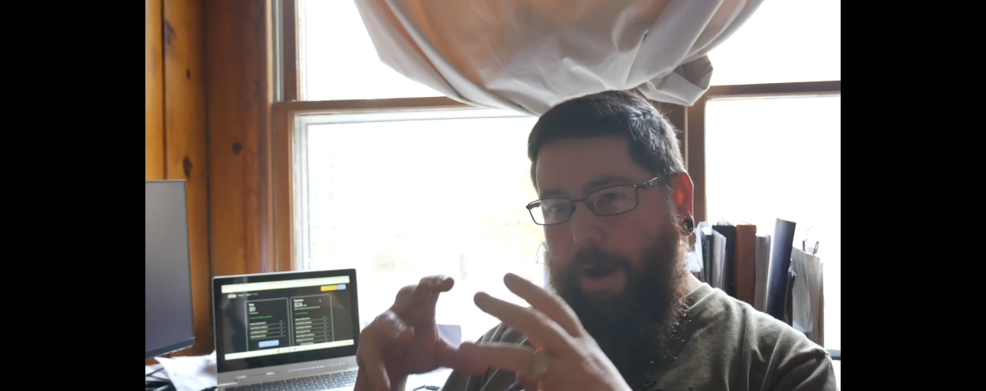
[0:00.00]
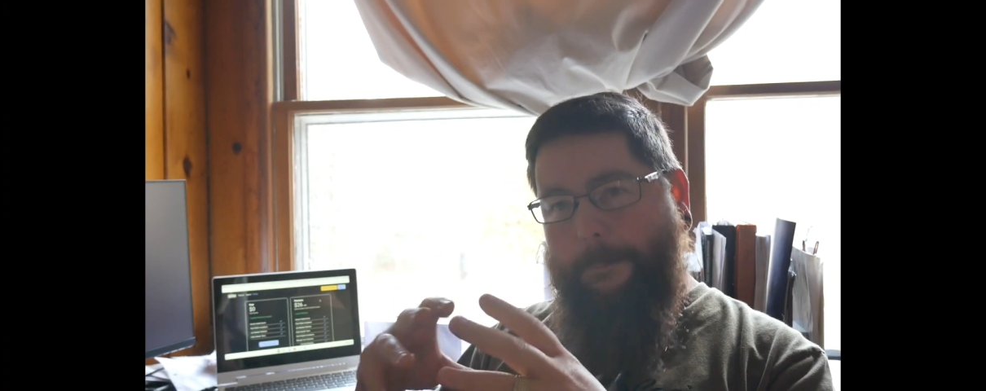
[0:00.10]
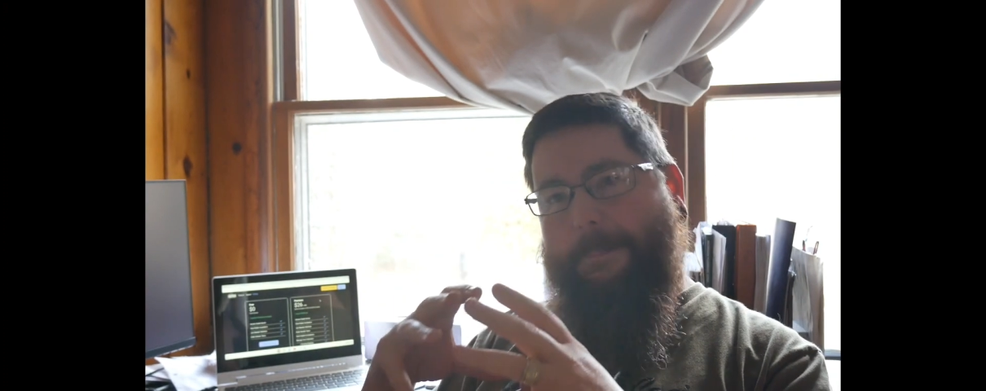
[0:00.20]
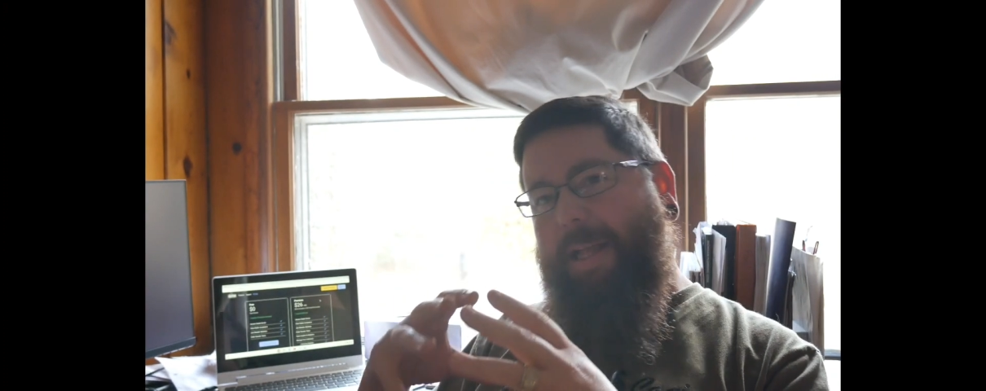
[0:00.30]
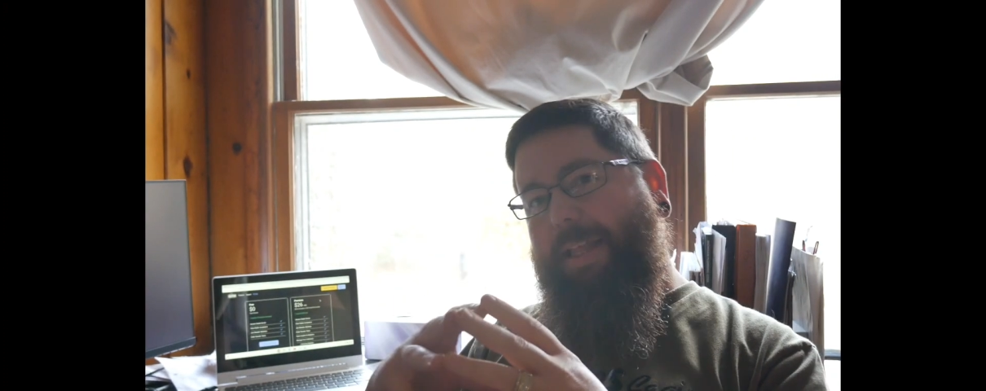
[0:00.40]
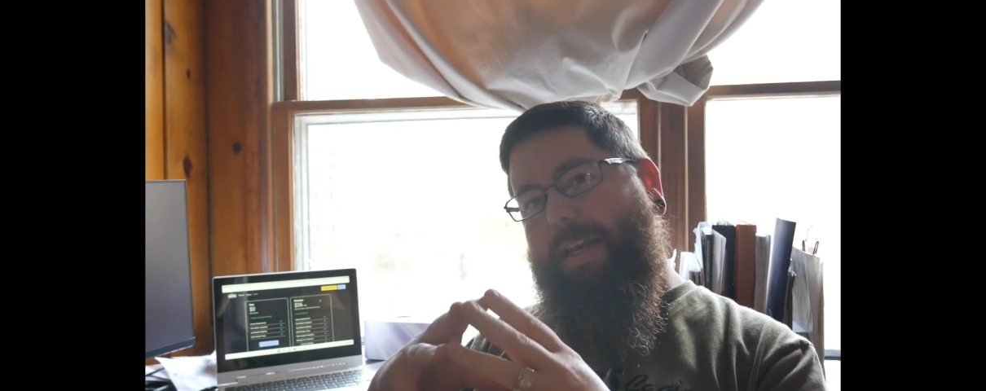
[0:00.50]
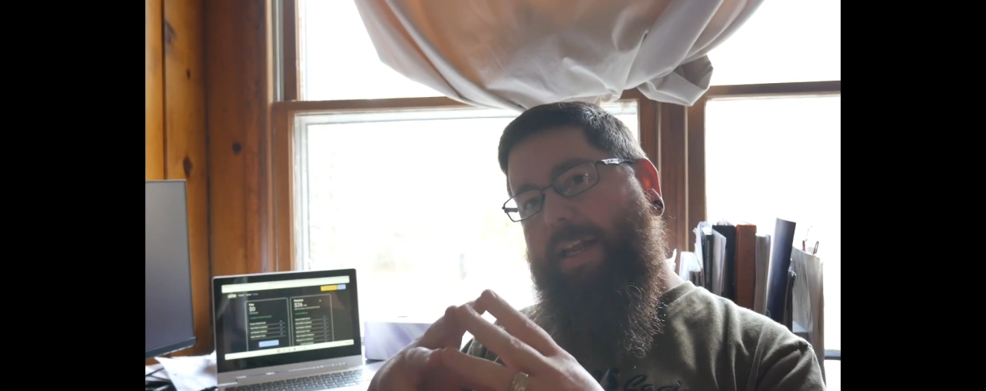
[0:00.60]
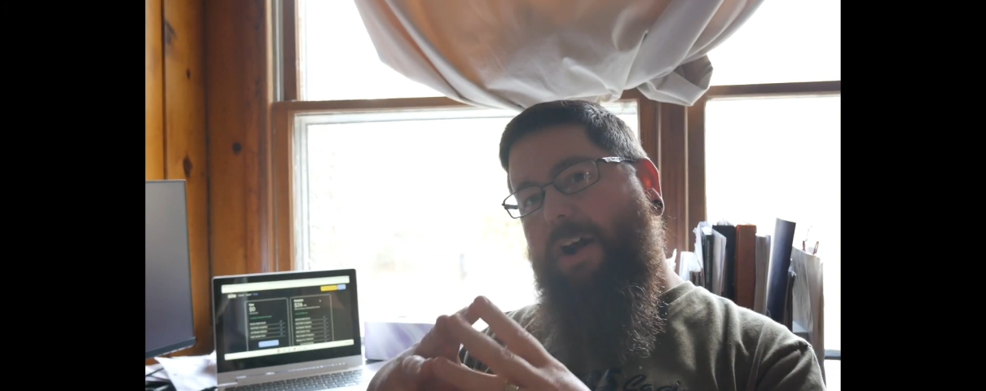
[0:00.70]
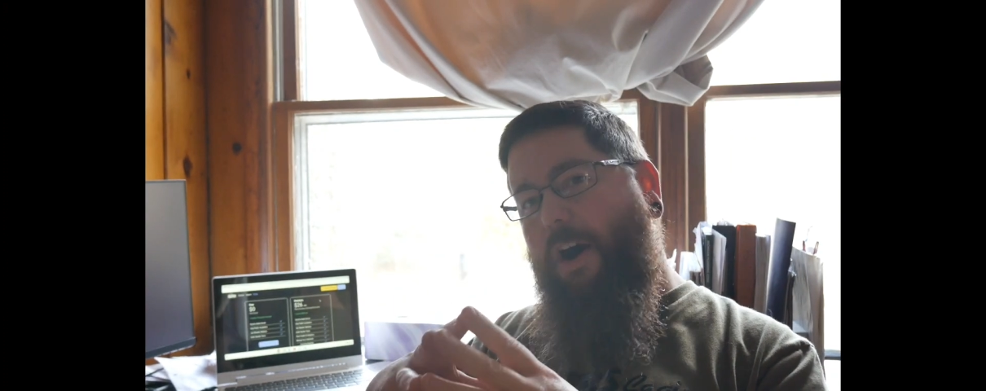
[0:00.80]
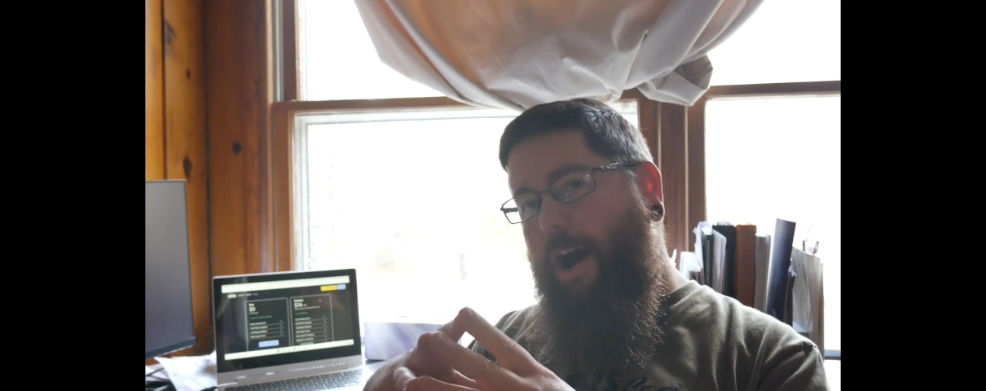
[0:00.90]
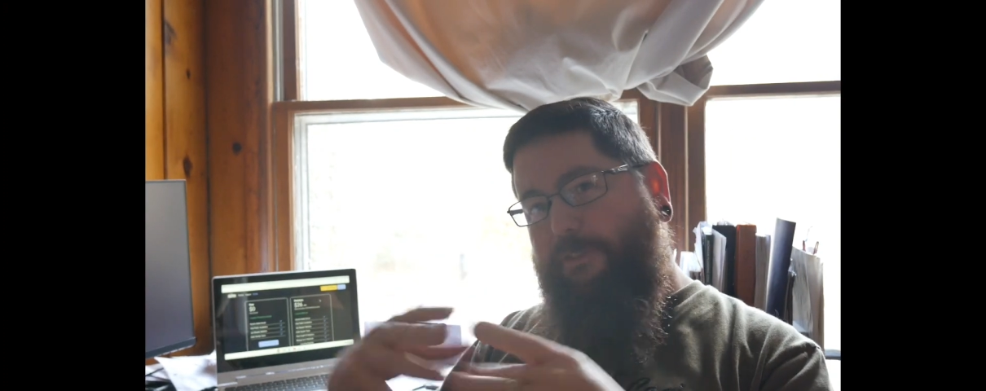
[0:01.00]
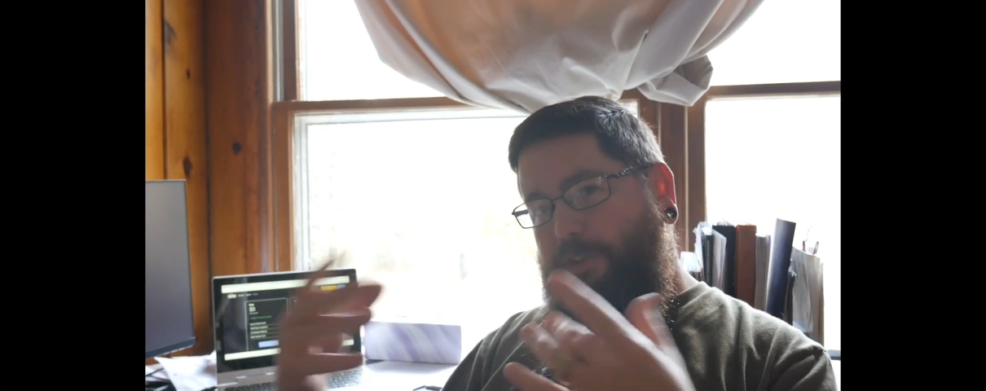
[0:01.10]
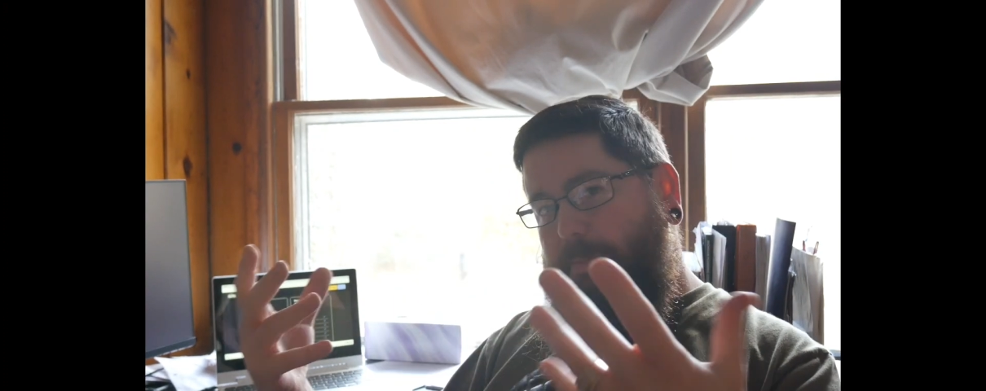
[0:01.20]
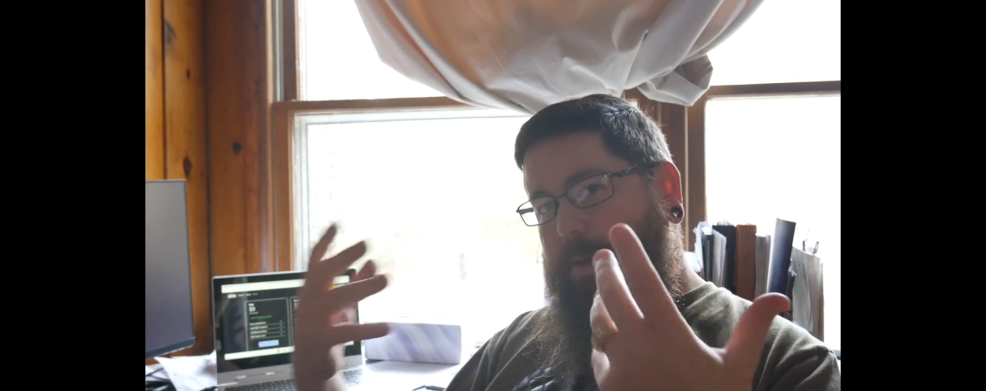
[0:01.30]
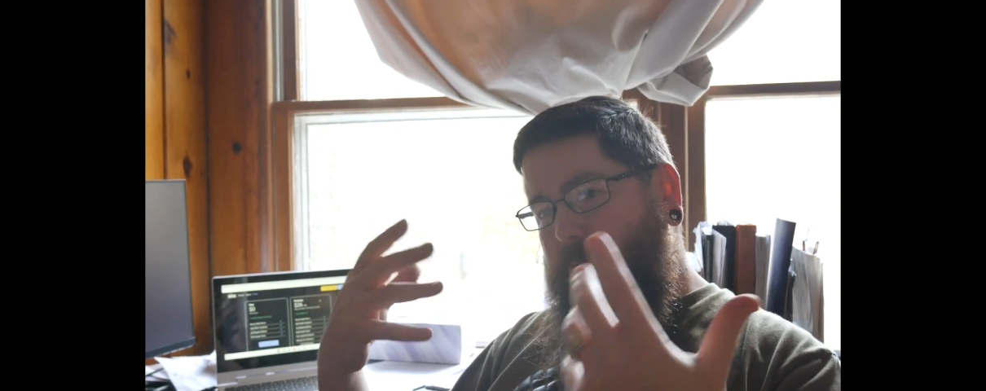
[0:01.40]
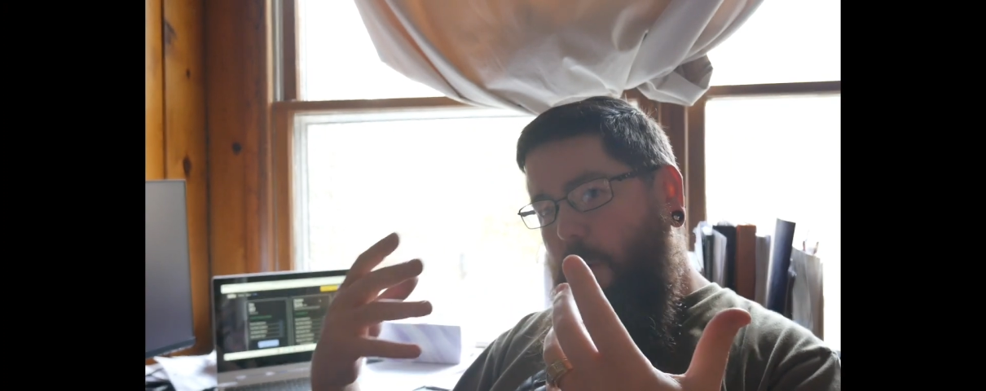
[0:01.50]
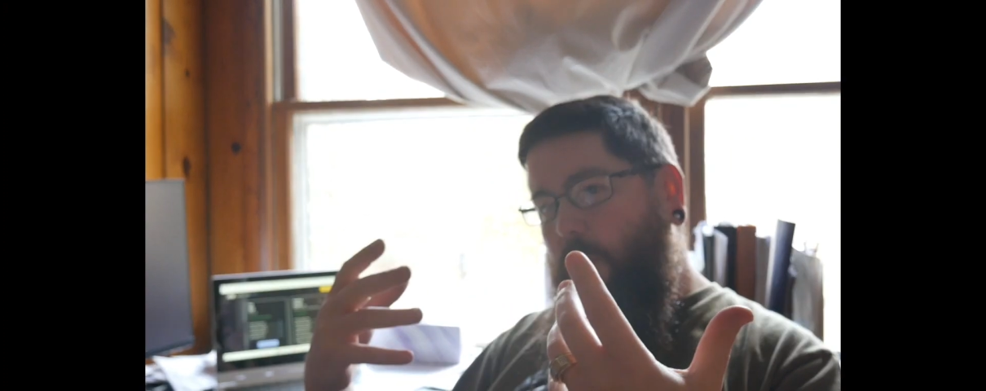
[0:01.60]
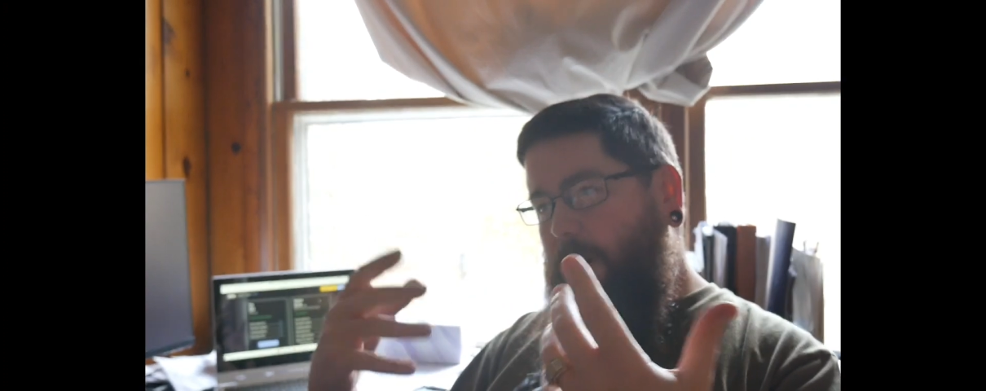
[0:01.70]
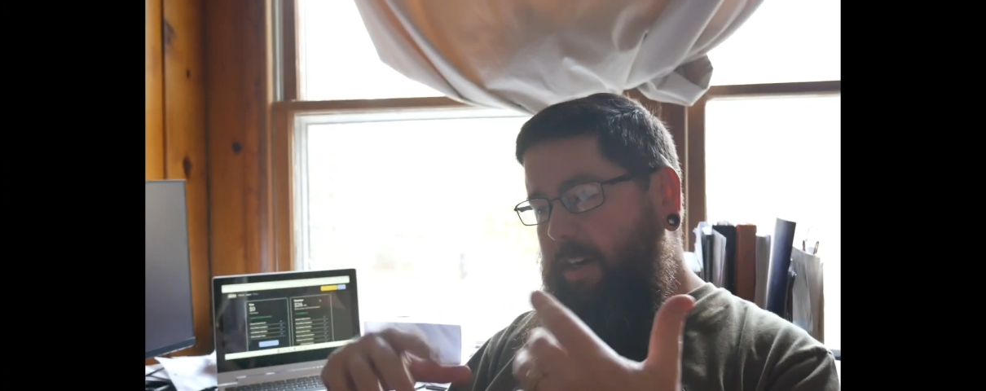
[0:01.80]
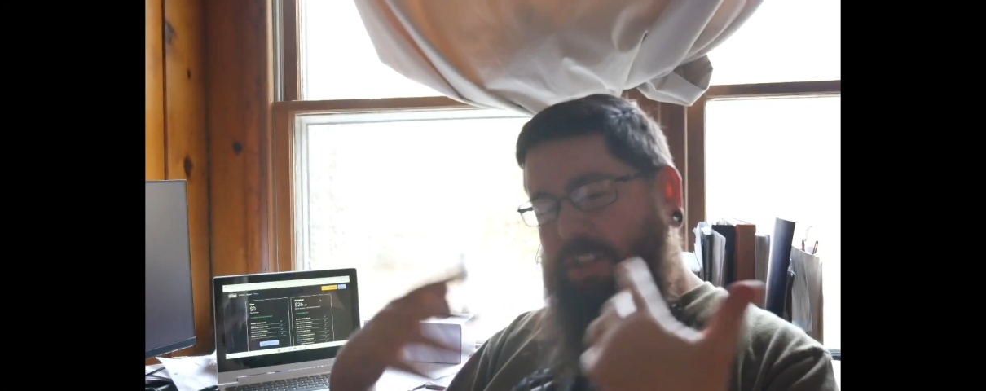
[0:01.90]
ability to offer me more